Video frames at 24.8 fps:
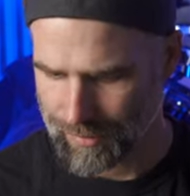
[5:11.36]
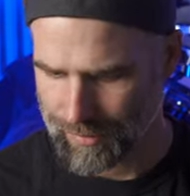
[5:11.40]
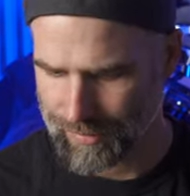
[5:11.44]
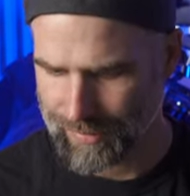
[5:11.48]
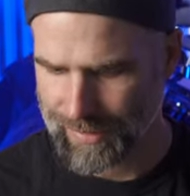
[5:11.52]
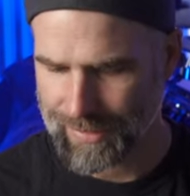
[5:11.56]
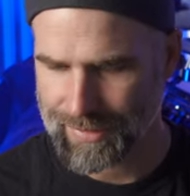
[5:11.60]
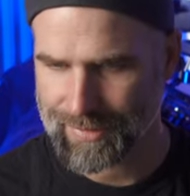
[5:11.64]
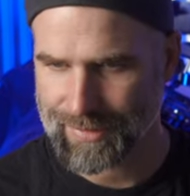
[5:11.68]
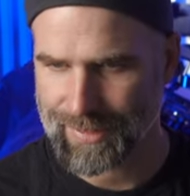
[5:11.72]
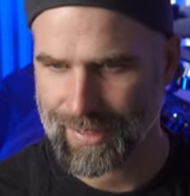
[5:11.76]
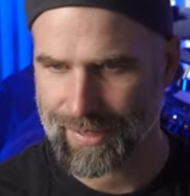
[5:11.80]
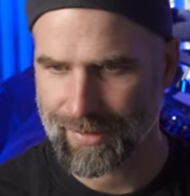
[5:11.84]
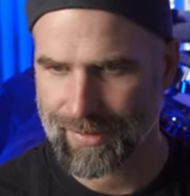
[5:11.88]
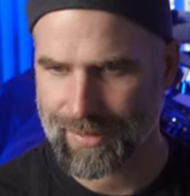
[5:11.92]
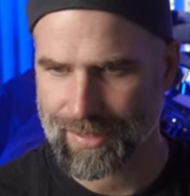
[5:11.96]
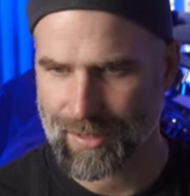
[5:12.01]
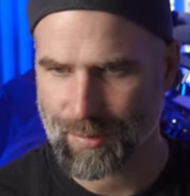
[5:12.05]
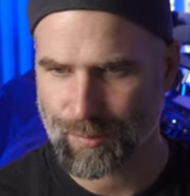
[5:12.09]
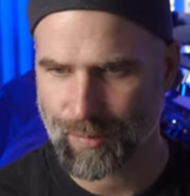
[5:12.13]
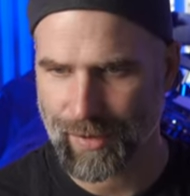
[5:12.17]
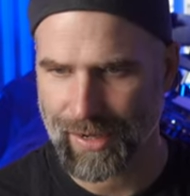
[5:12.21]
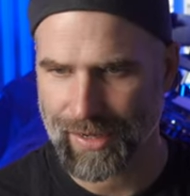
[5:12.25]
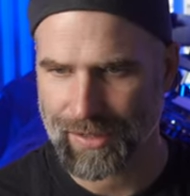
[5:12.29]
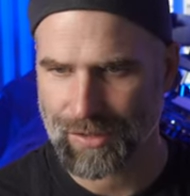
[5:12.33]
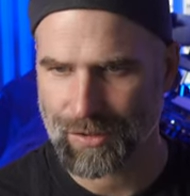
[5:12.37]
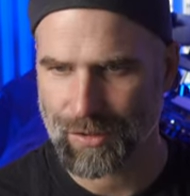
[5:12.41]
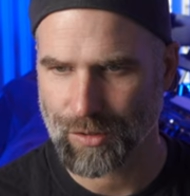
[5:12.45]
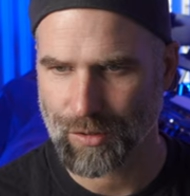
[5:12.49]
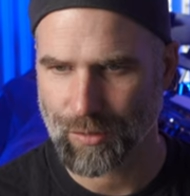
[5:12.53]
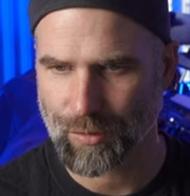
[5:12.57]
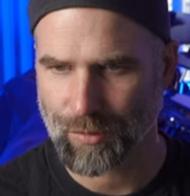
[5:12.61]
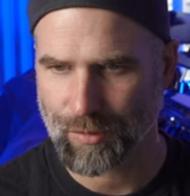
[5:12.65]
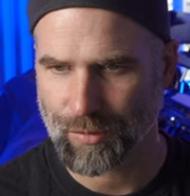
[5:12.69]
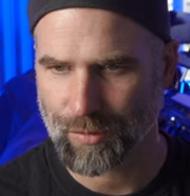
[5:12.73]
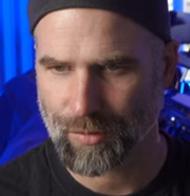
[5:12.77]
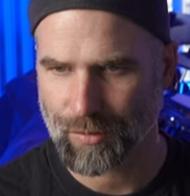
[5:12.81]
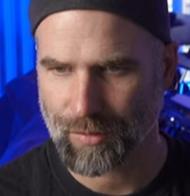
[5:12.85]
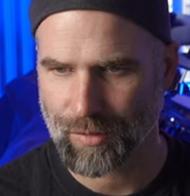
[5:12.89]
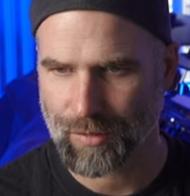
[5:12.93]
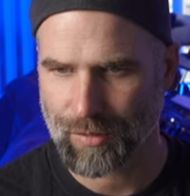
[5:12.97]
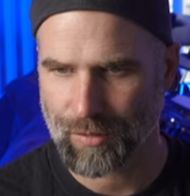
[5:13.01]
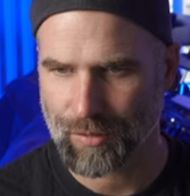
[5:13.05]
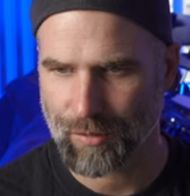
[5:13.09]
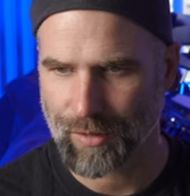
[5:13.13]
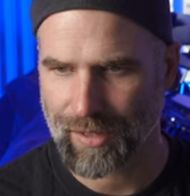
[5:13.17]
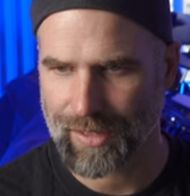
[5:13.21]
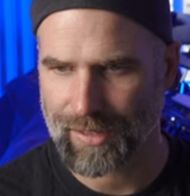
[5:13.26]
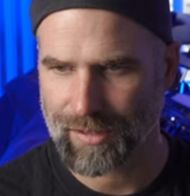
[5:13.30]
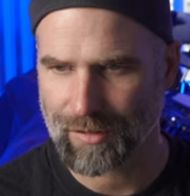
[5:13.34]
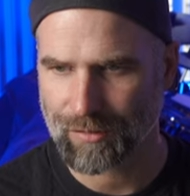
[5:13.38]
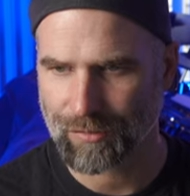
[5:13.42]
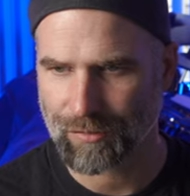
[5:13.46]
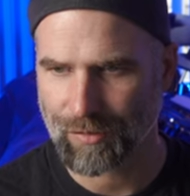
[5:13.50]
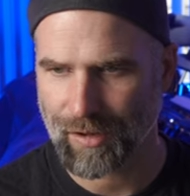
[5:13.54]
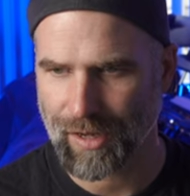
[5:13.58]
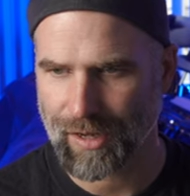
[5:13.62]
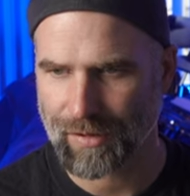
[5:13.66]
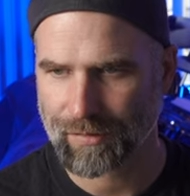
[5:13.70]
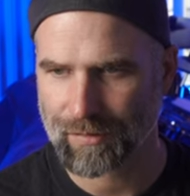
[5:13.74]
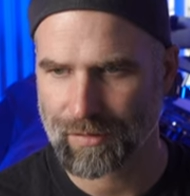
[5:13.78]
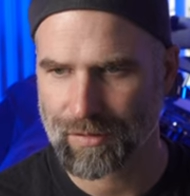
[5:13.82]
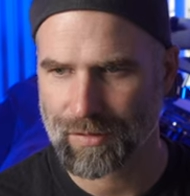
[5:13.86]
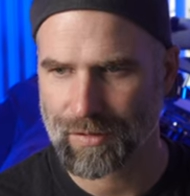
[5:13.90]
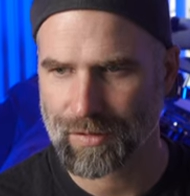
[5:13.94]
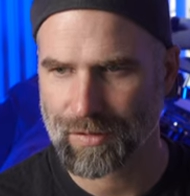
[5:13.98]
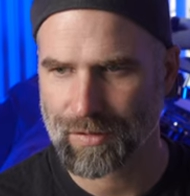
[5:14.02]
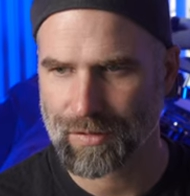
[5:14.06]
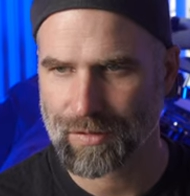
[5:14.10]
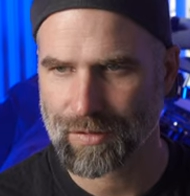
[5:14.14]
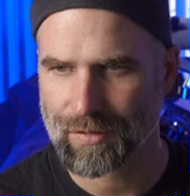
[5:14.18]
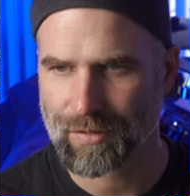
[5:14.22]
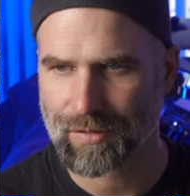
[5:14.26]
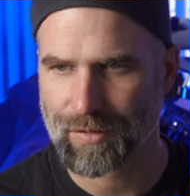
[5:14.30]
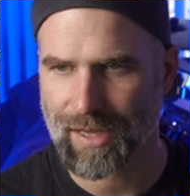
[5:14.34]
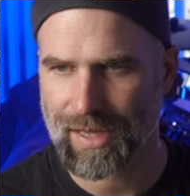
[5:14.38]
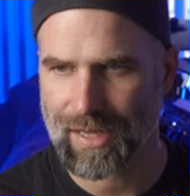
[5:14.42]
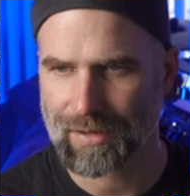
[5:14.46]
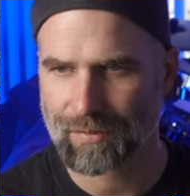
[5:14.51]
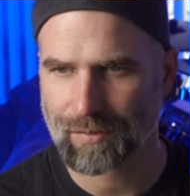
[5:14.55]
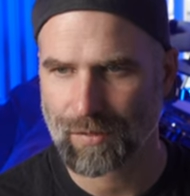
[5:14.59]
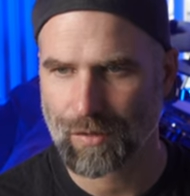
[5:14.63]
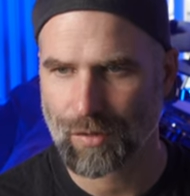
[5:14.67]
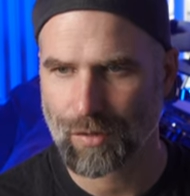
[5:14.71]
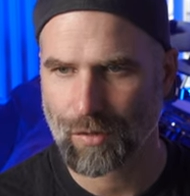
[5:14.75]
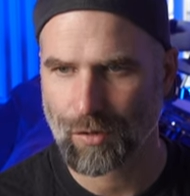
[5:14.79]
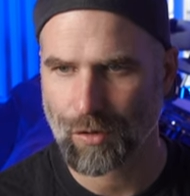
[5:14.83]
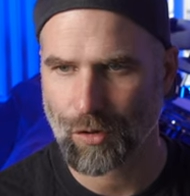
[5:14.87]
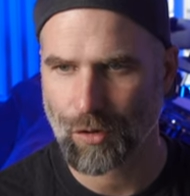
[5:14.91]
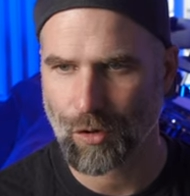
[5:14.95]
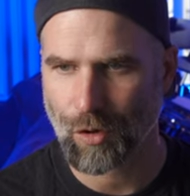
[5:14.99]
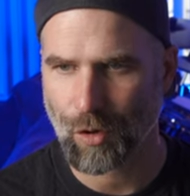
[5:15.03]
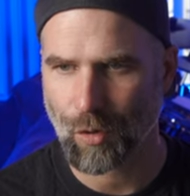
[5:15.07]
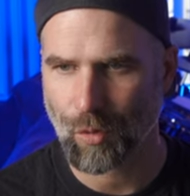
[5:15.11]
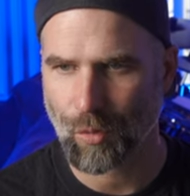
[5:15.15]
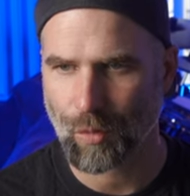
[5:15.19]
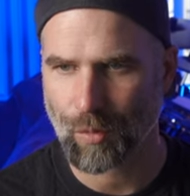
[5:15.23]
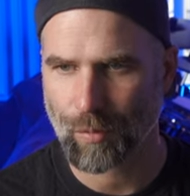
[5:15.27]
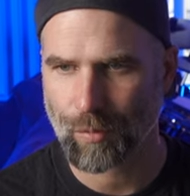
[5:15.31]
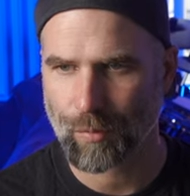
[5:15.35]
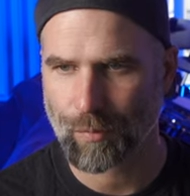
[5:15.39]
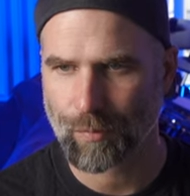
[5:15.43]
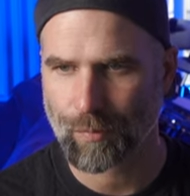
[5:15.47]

Let's set this back to, to eighty-five. Save. No.